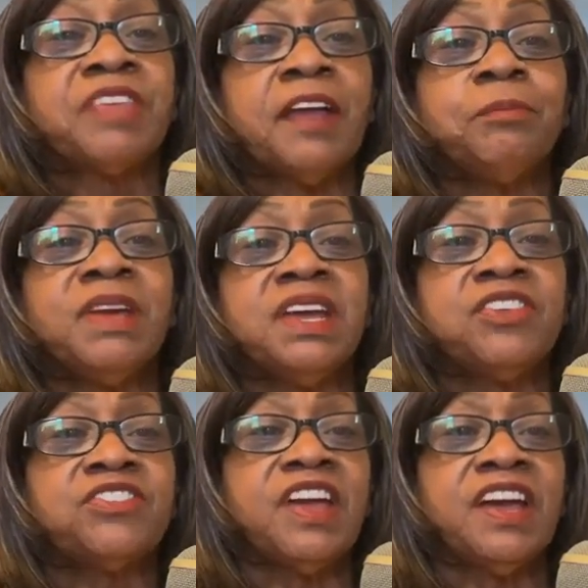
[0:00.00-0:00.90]
that
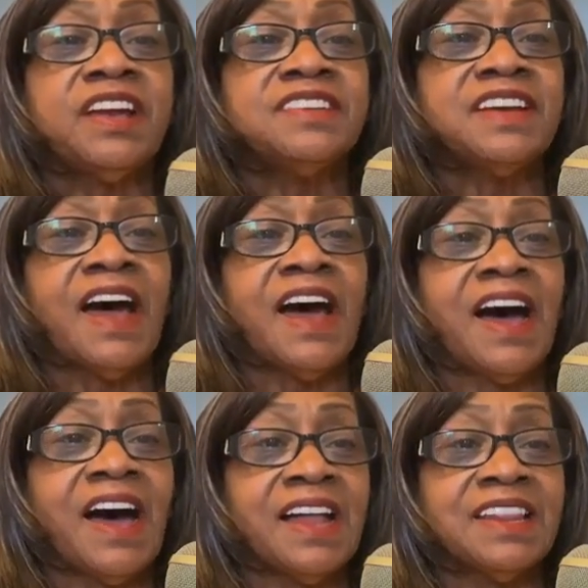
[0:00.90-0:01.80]
being said,
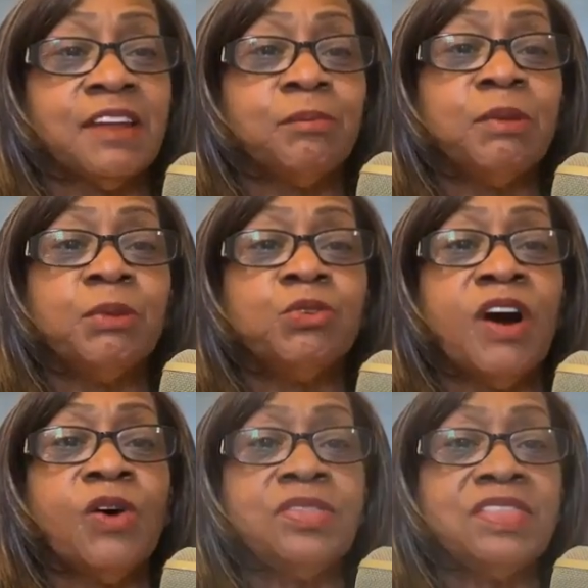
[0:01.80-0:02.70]
uh, let me move
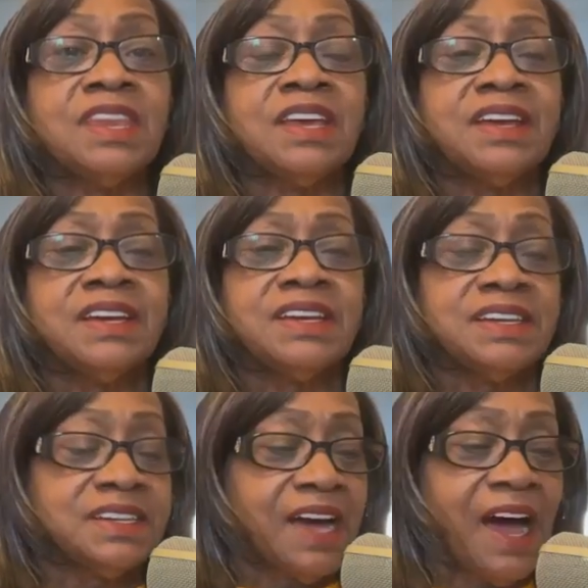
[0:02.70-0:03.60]

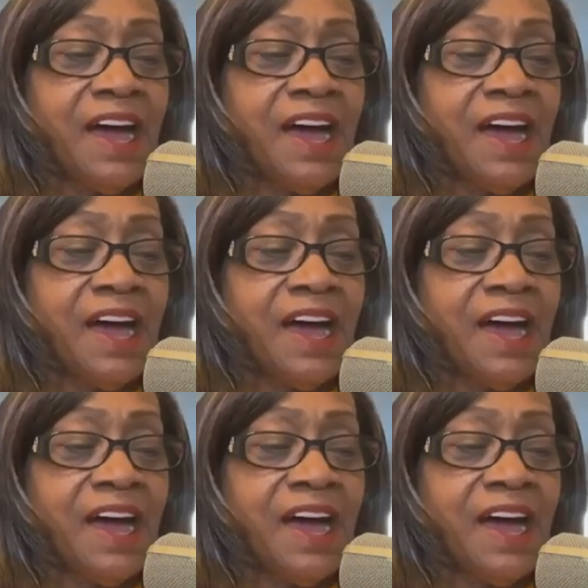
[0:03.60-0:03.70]
on.